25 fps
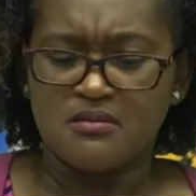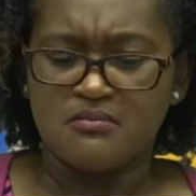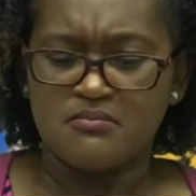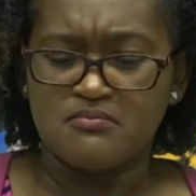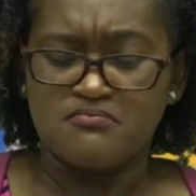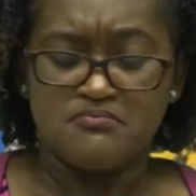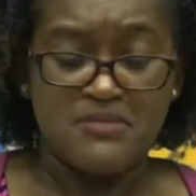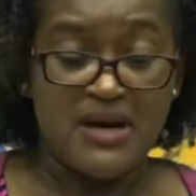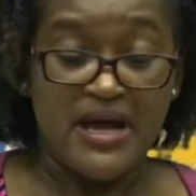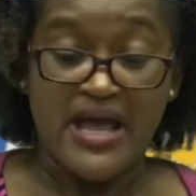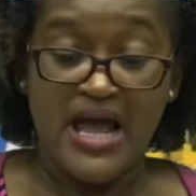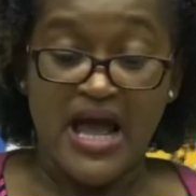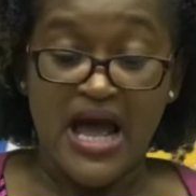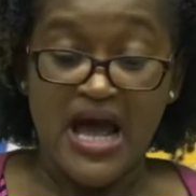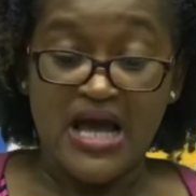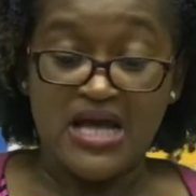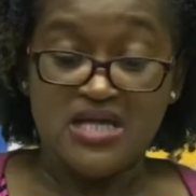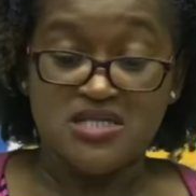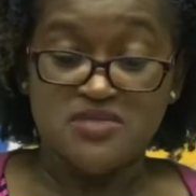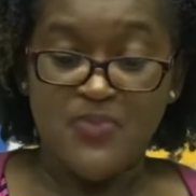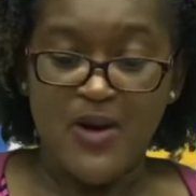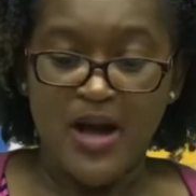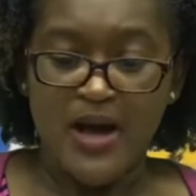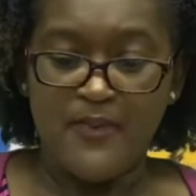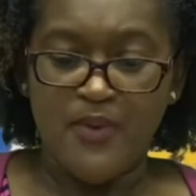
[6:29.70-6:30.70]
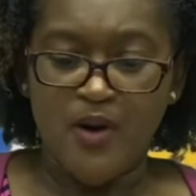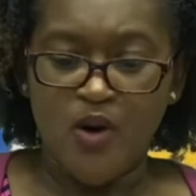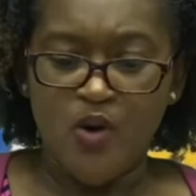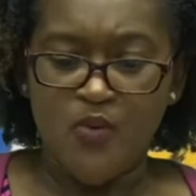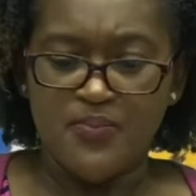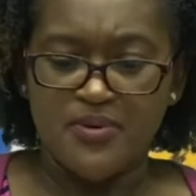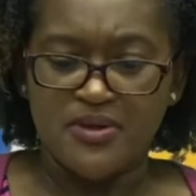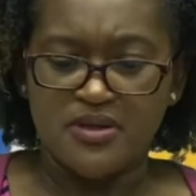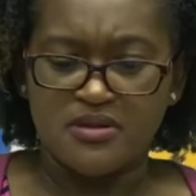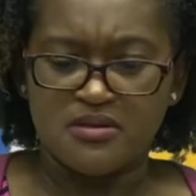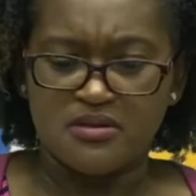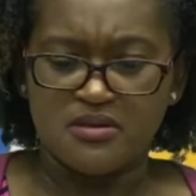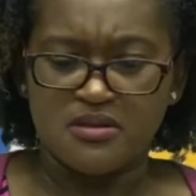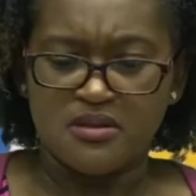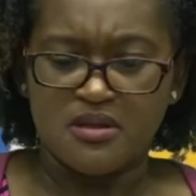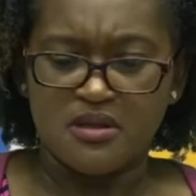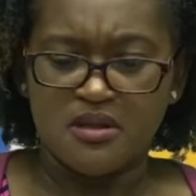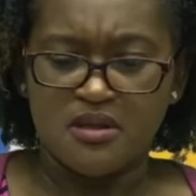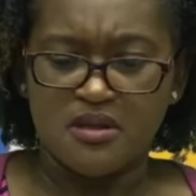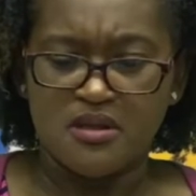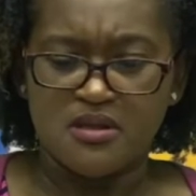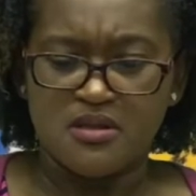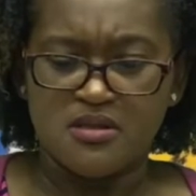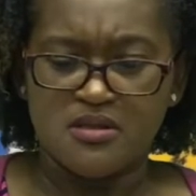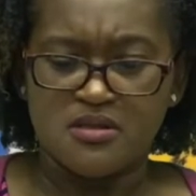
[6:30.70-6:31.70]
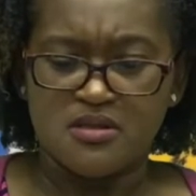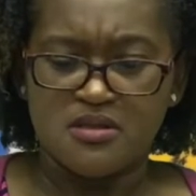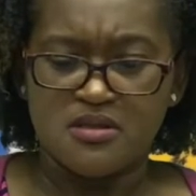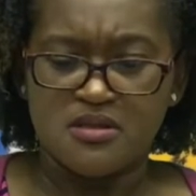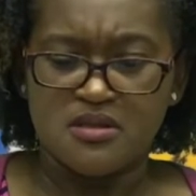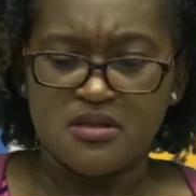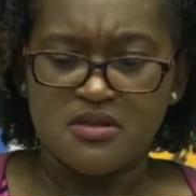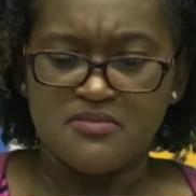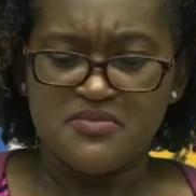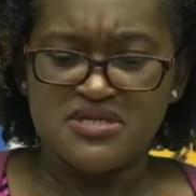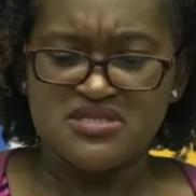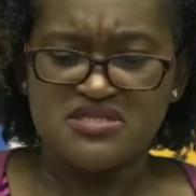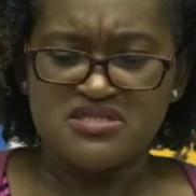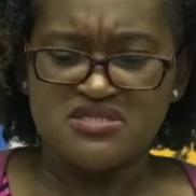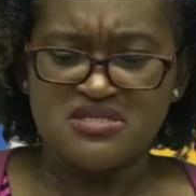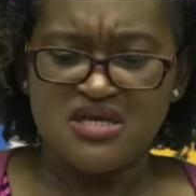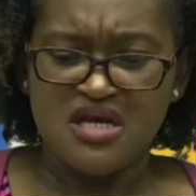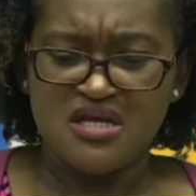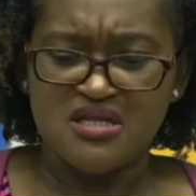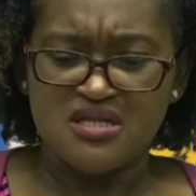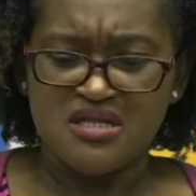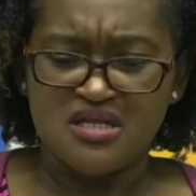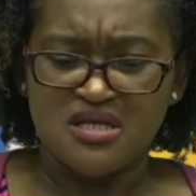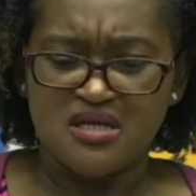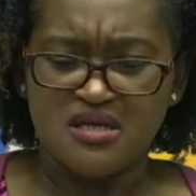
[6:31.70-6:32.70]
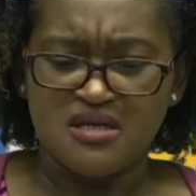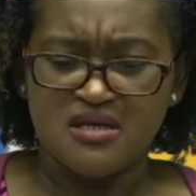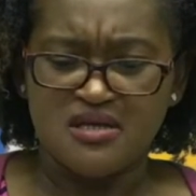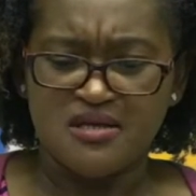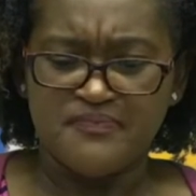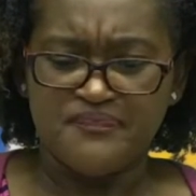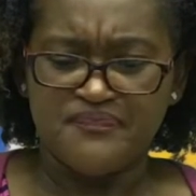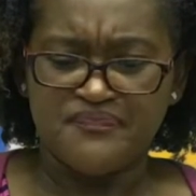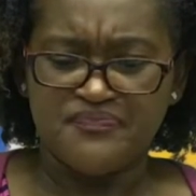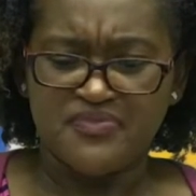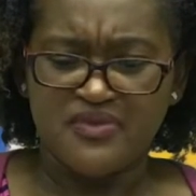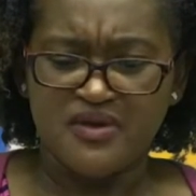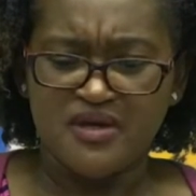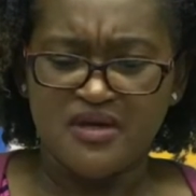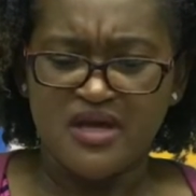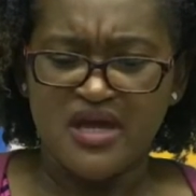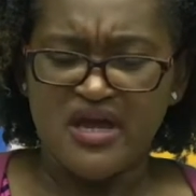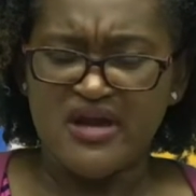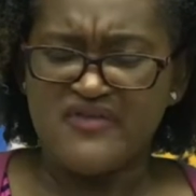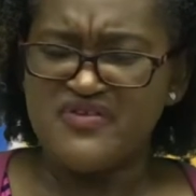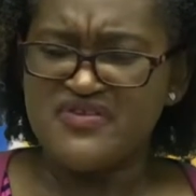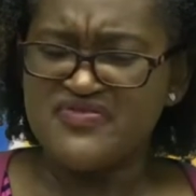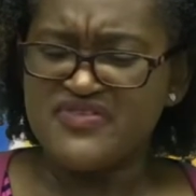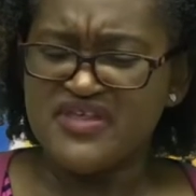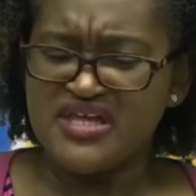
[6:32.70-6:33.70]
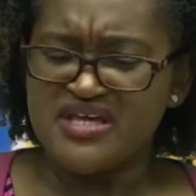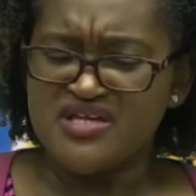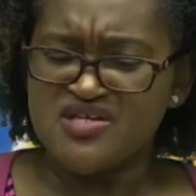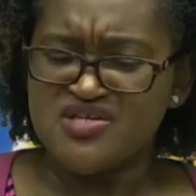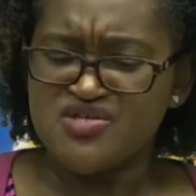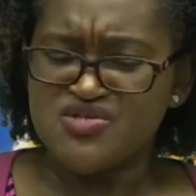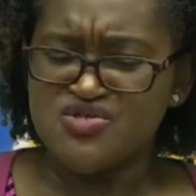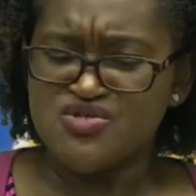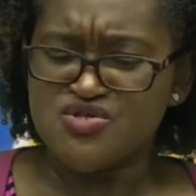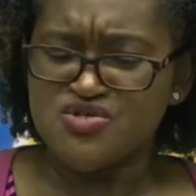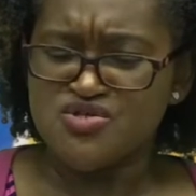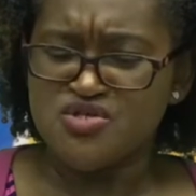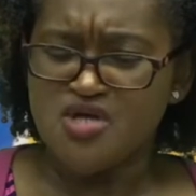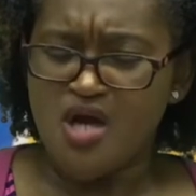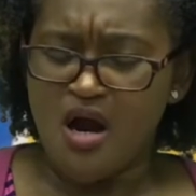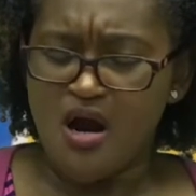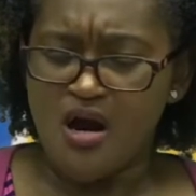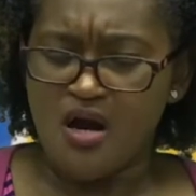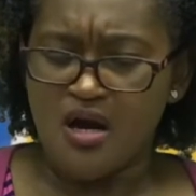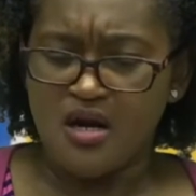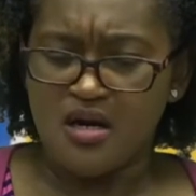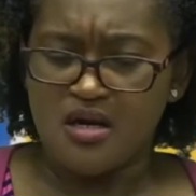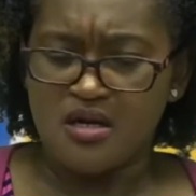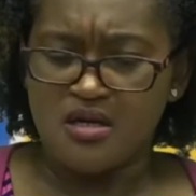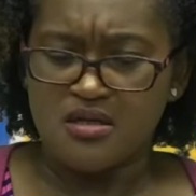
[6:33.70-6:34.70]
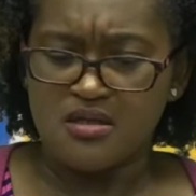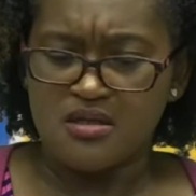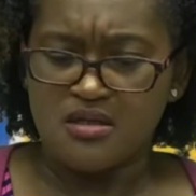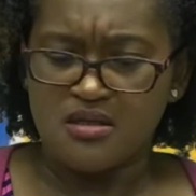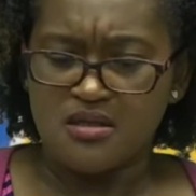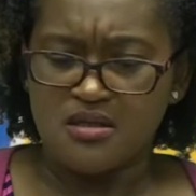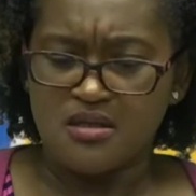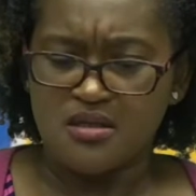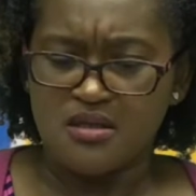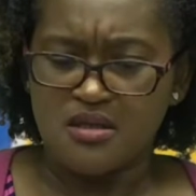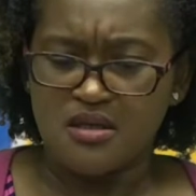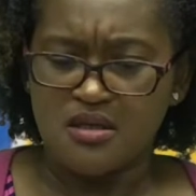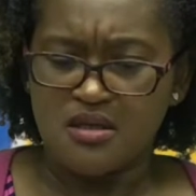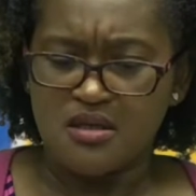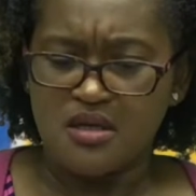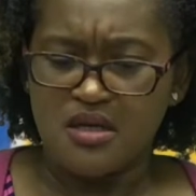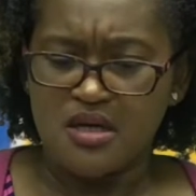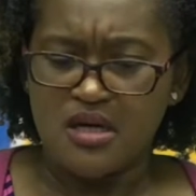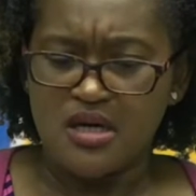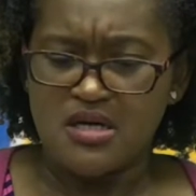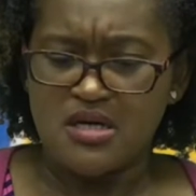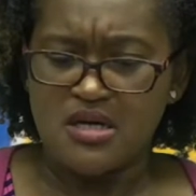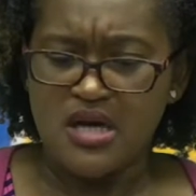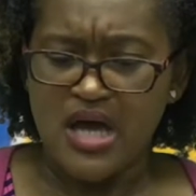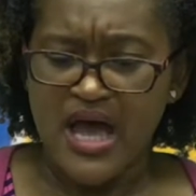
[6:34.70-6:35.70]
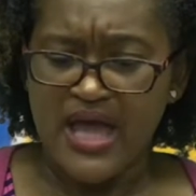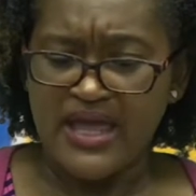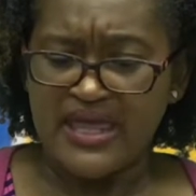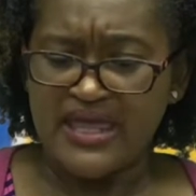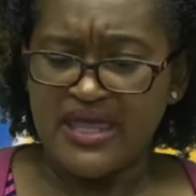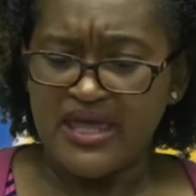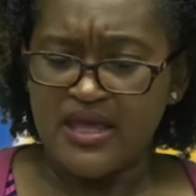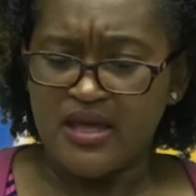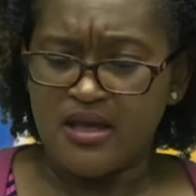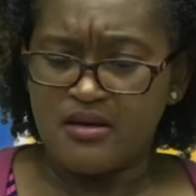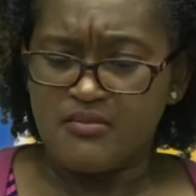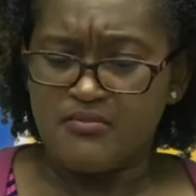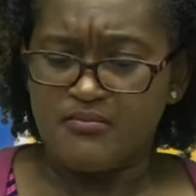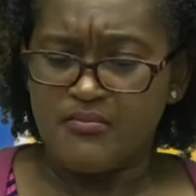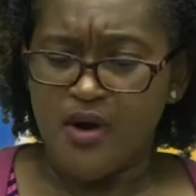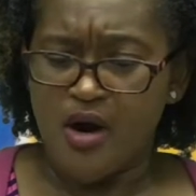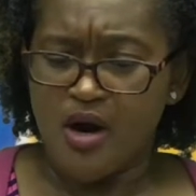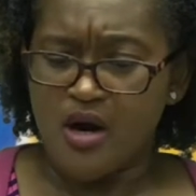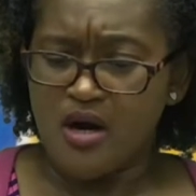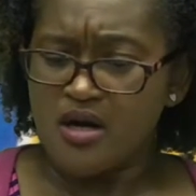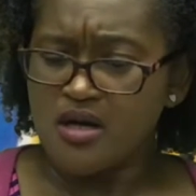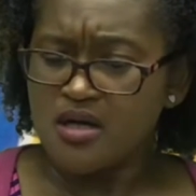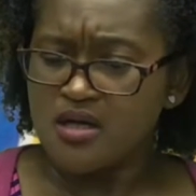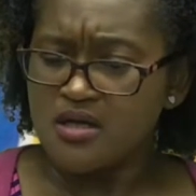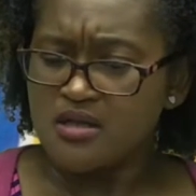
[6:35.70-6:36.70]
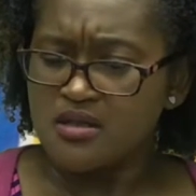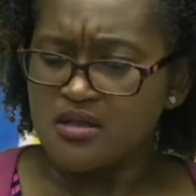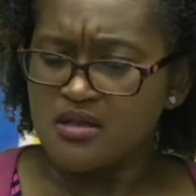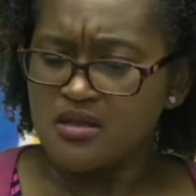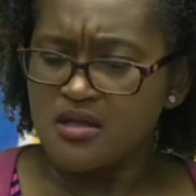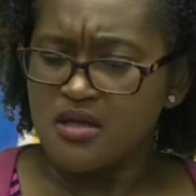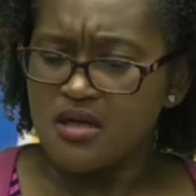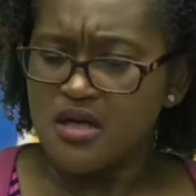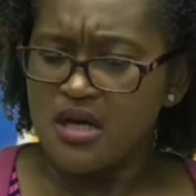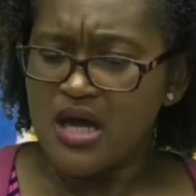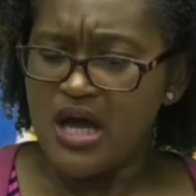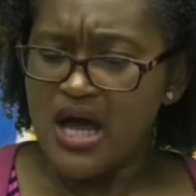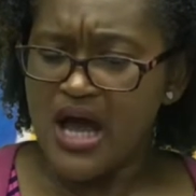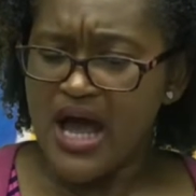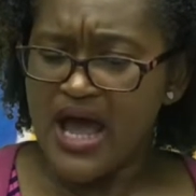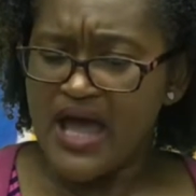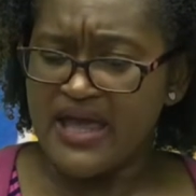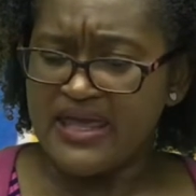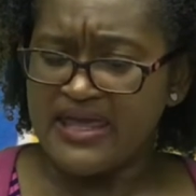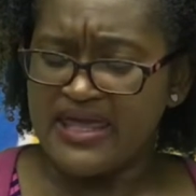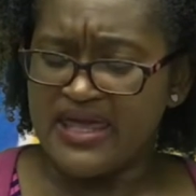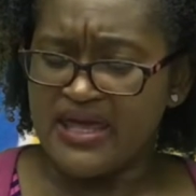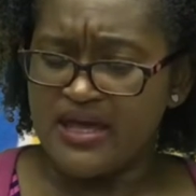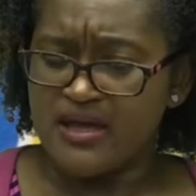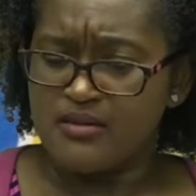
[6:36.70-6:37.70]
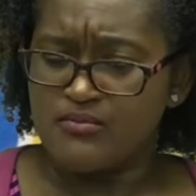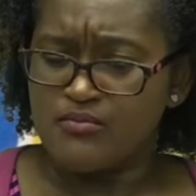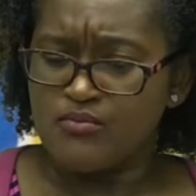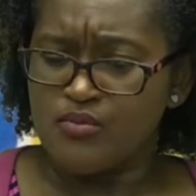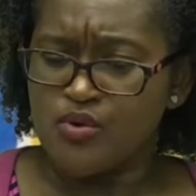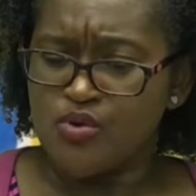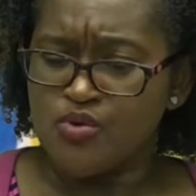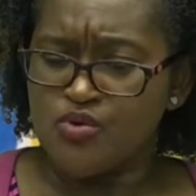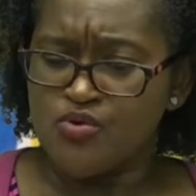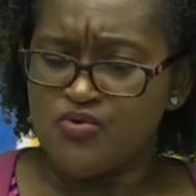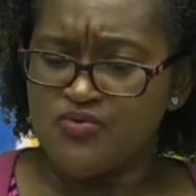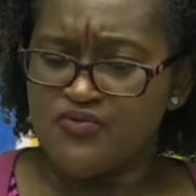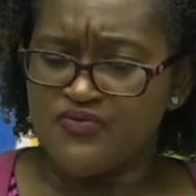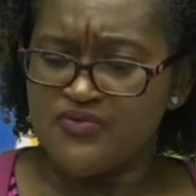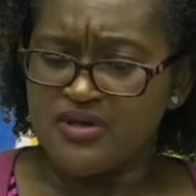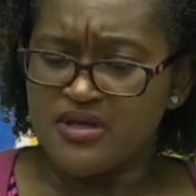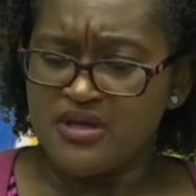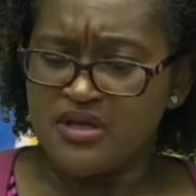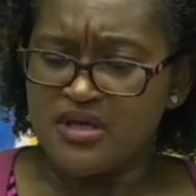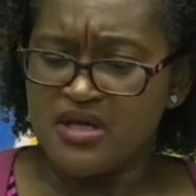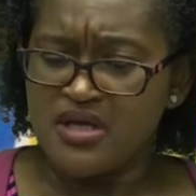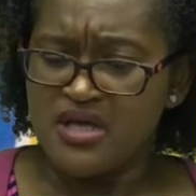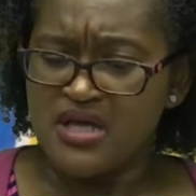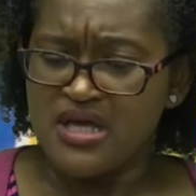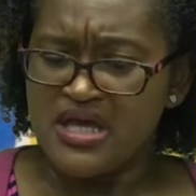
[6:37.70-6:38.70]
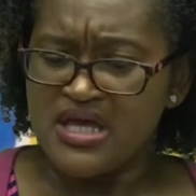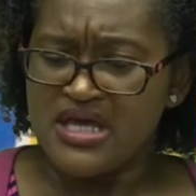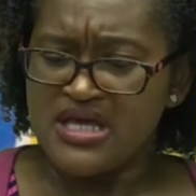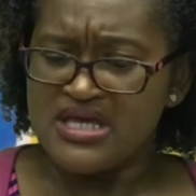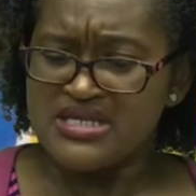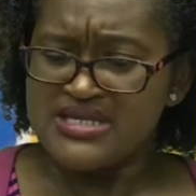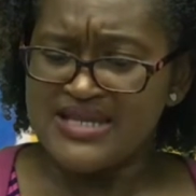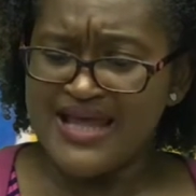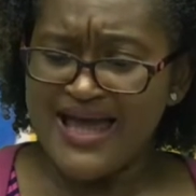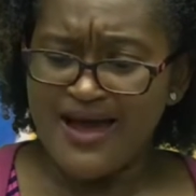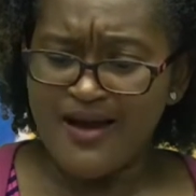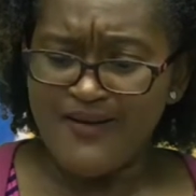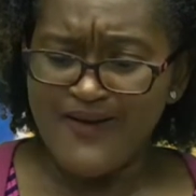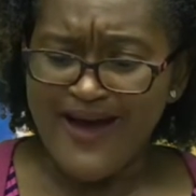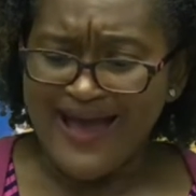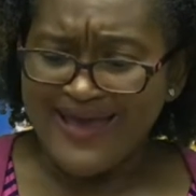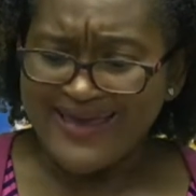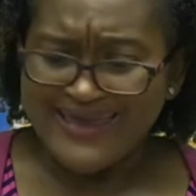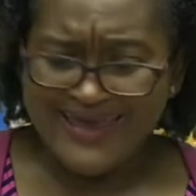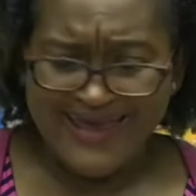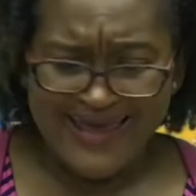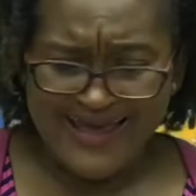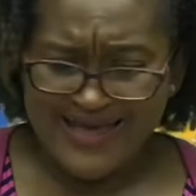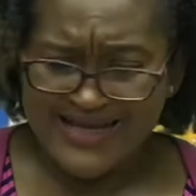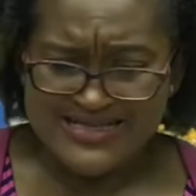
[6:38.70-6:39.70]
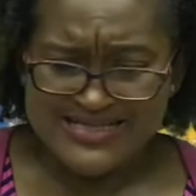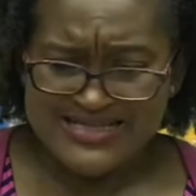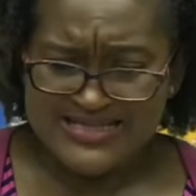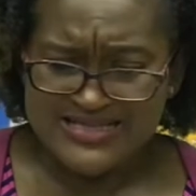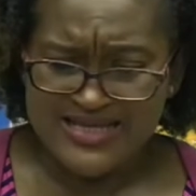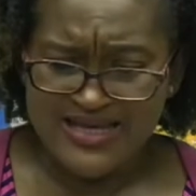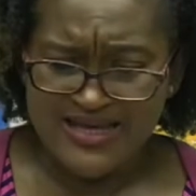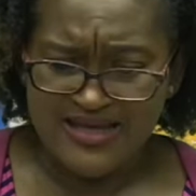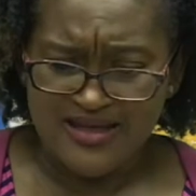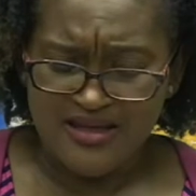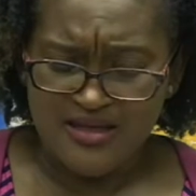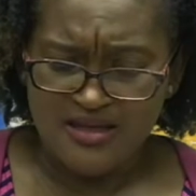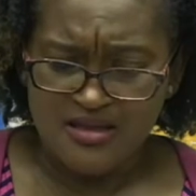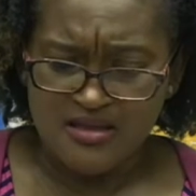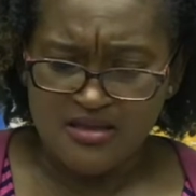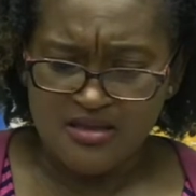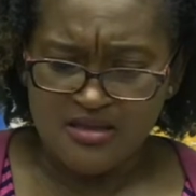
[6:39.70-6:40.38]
My eyes pop open, but suddenly everything is dark. I can't bark, I can't move, and now I can't see.